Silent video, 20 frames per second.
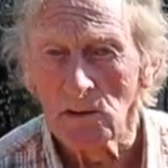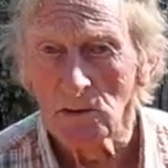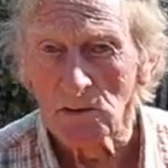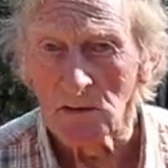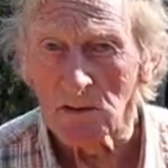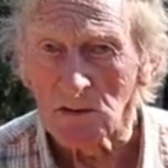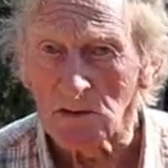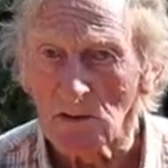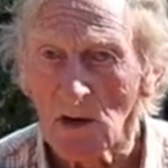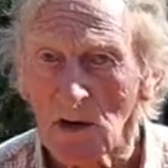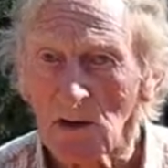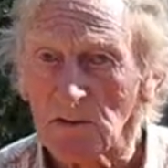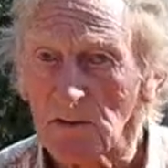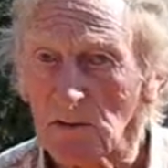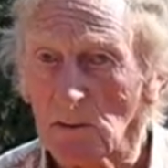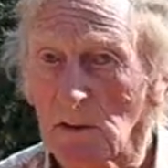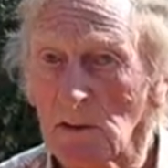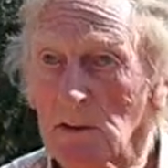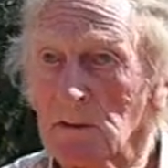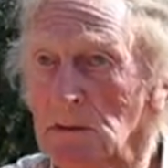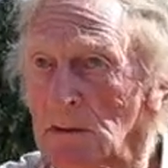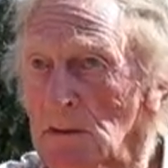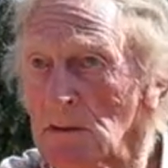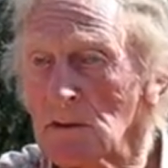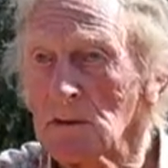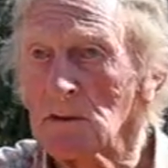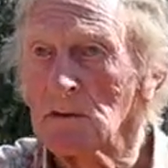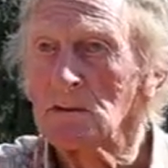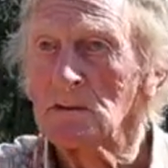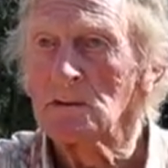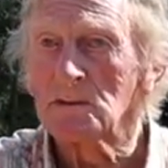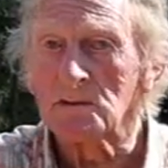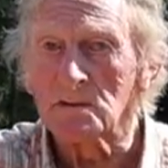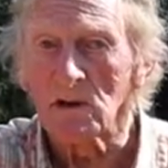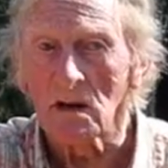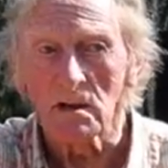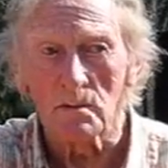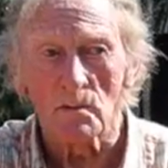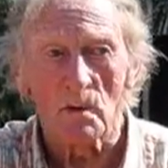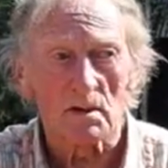So all the growth went into the
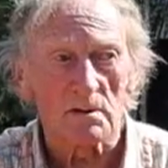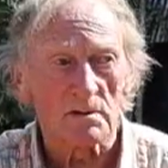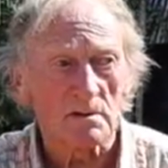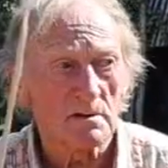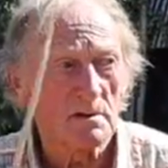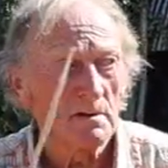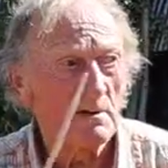straight ones.